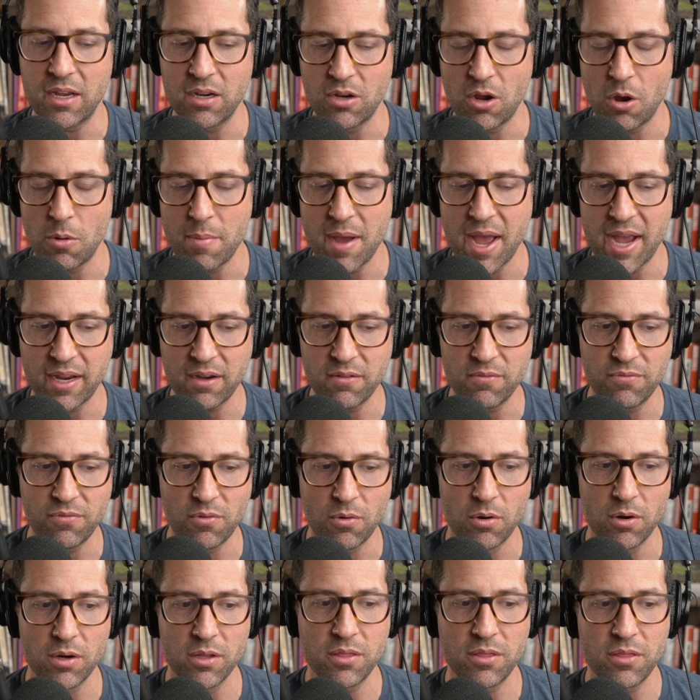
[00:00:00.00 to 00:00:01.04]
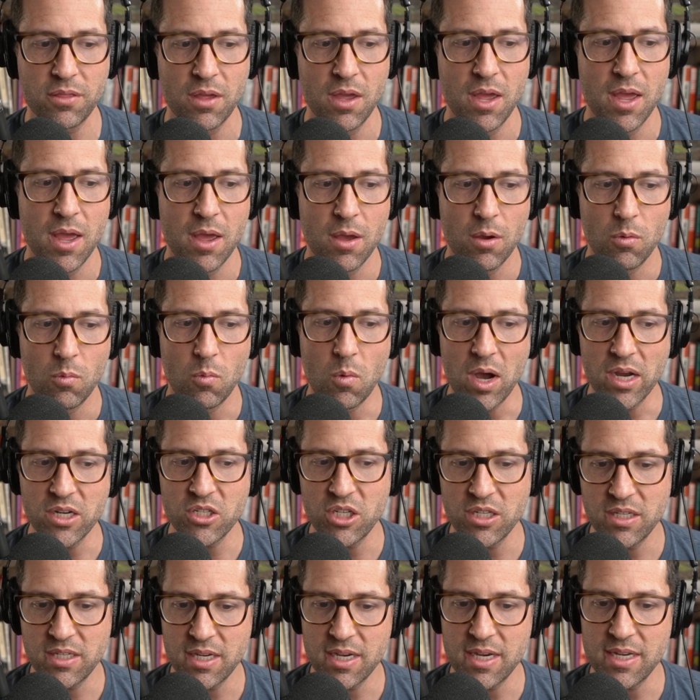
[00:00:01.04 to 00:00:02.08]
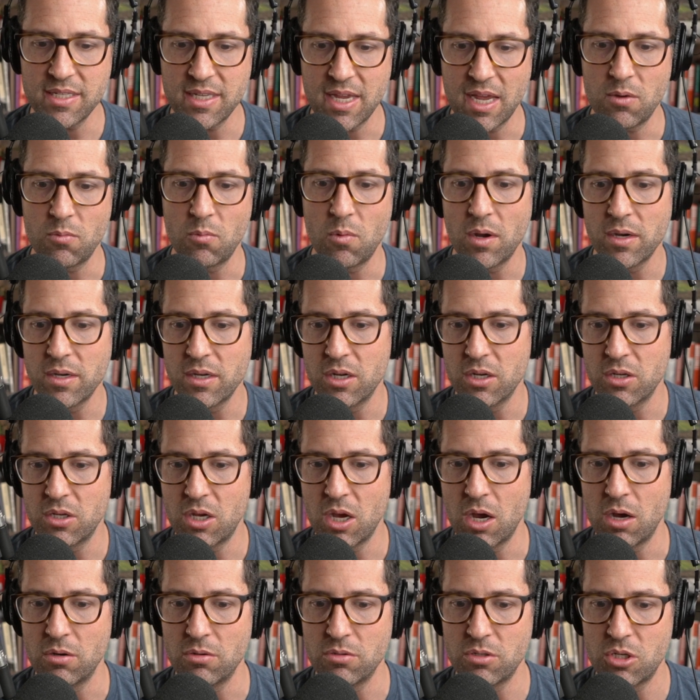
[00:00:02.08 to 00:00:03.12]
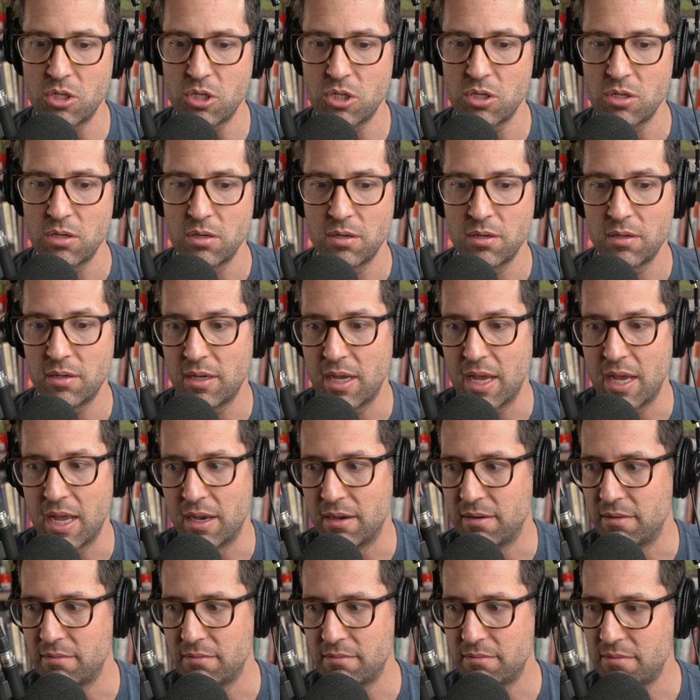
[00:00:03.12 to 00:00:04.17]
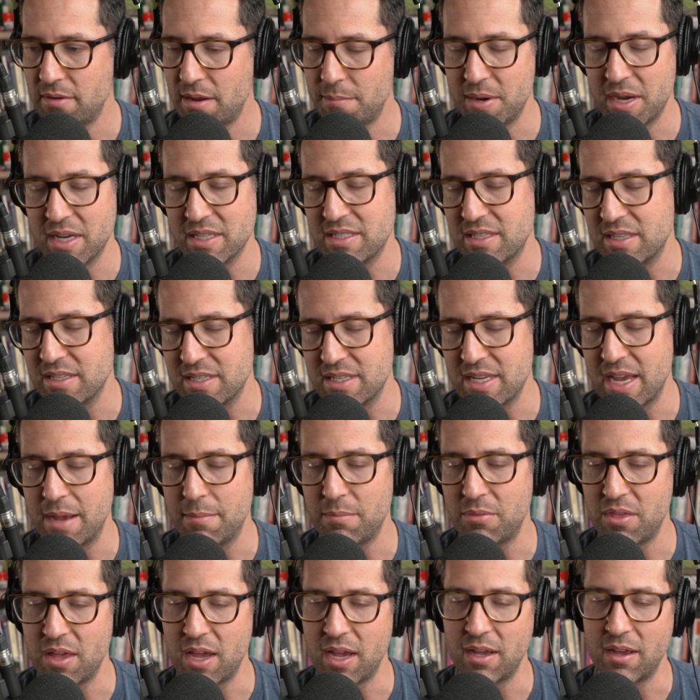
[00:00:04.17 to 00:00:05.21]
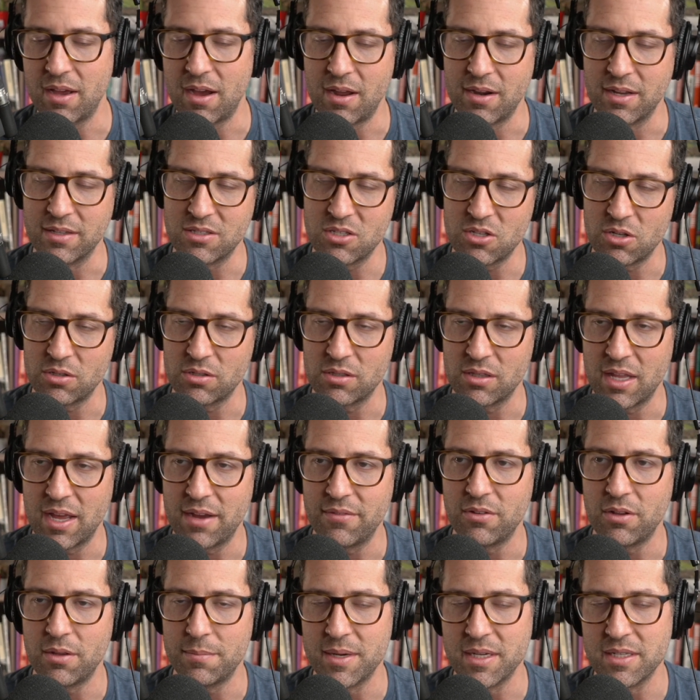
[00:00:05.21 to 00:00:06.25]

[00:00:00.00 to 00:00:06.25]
I could go back and forth. Washington has had one good coach it's the same thing on a certain level.